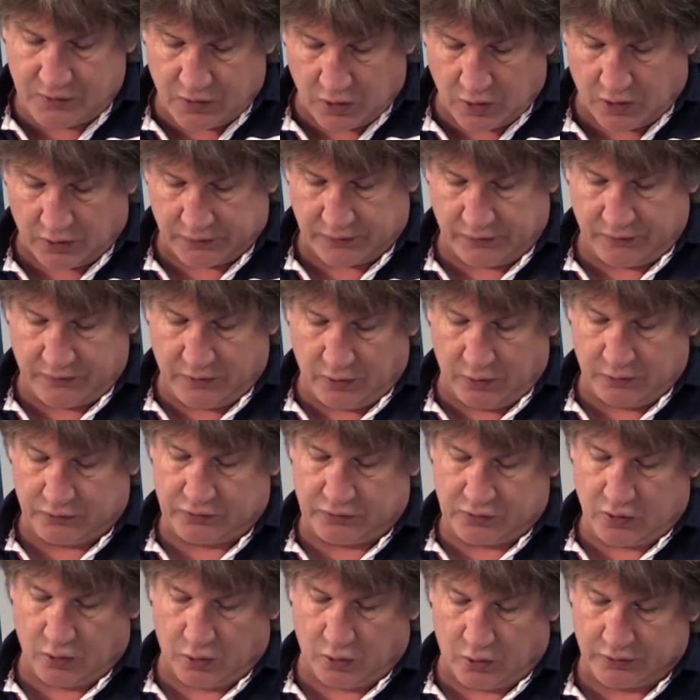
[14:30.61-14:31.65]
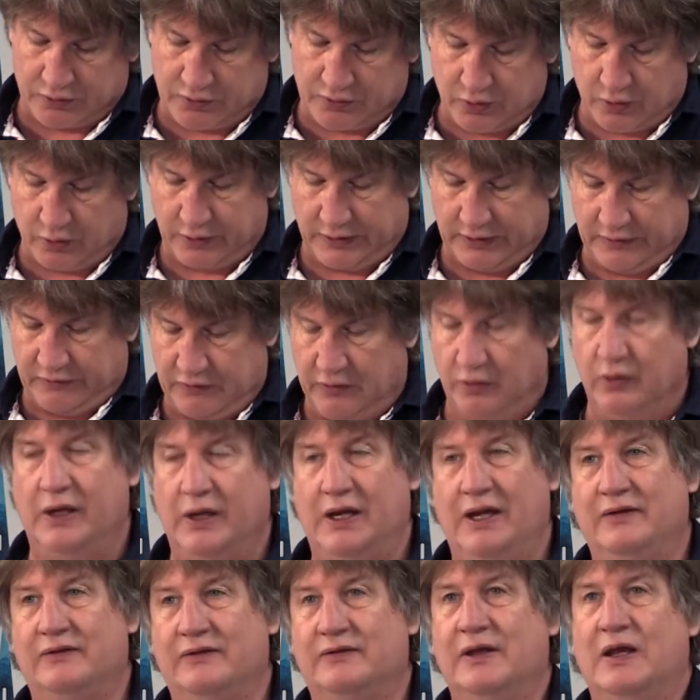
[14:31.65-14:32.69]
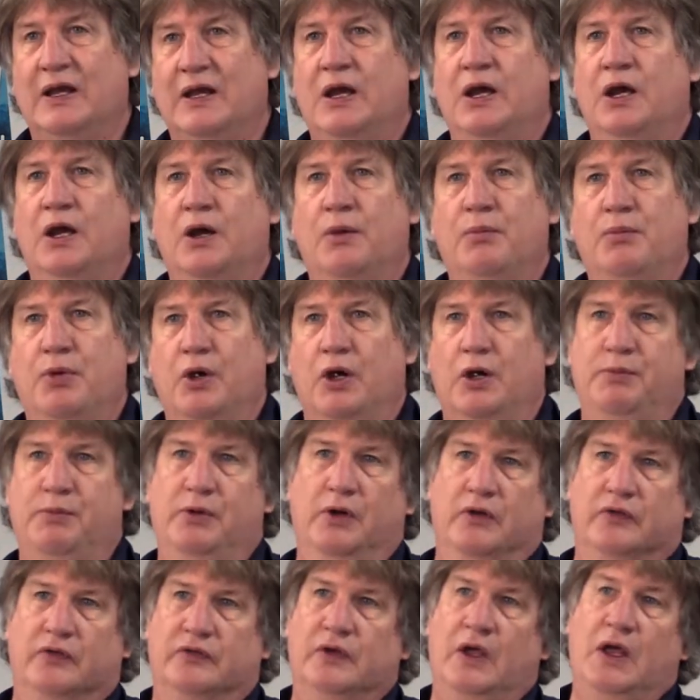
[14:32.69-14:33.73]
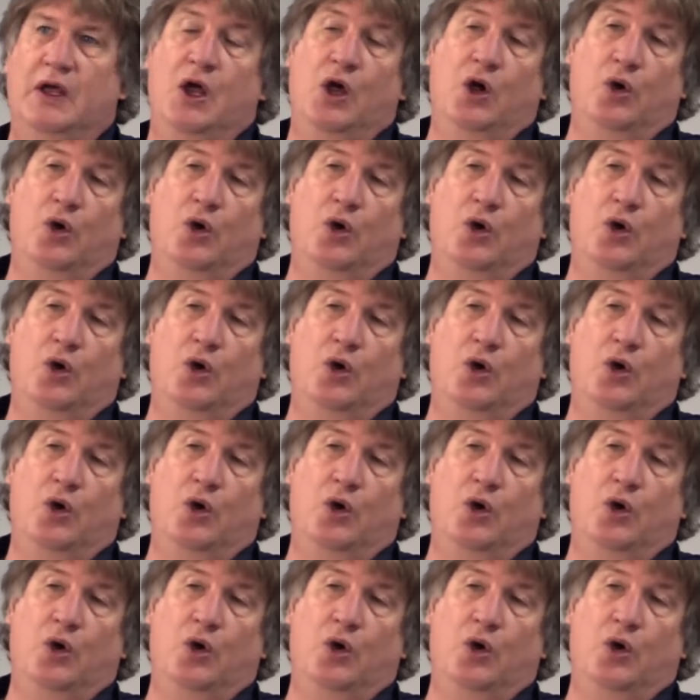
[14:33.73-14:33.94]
God and those called according to His purpose.